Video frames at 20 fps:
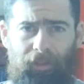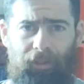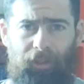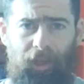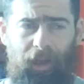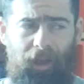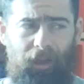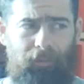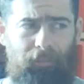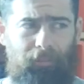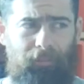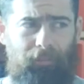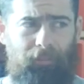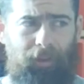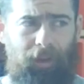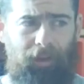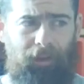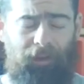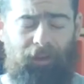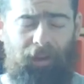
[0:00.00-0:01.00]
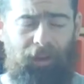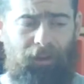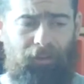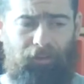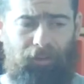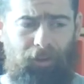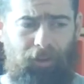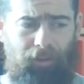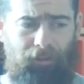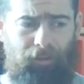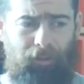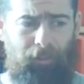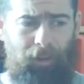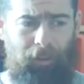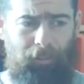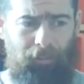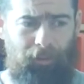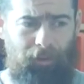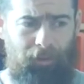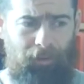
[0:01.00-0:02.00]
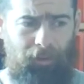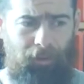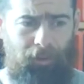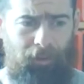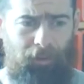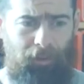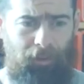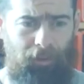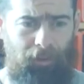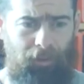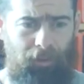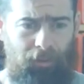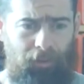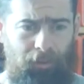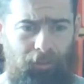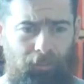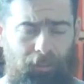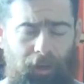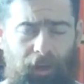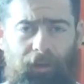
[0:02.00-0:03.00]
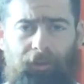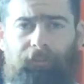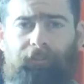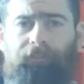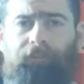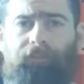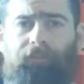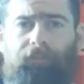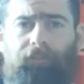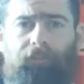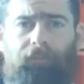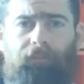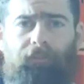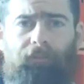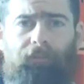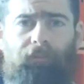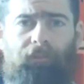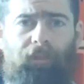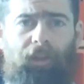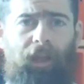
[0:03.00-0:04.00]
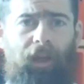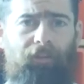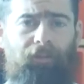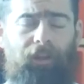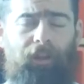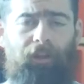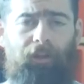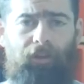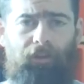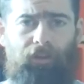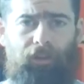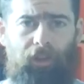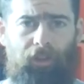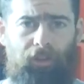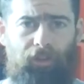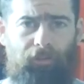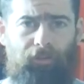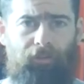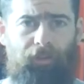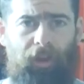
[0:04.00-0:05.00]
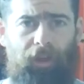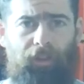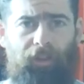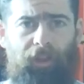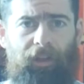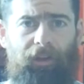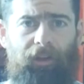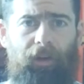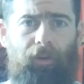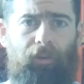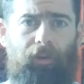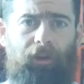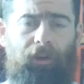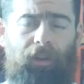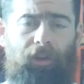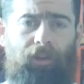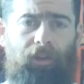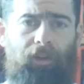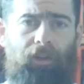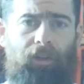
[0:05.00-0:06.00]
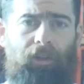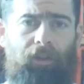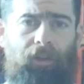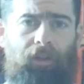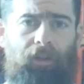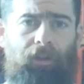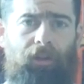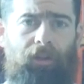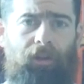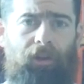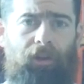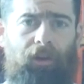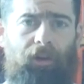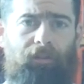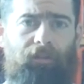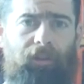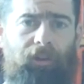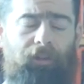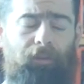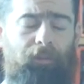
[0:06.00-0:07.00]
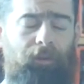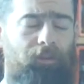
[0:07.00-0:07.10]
that Ben can't really remember, but having a huge sense of faith and knowingness of it to be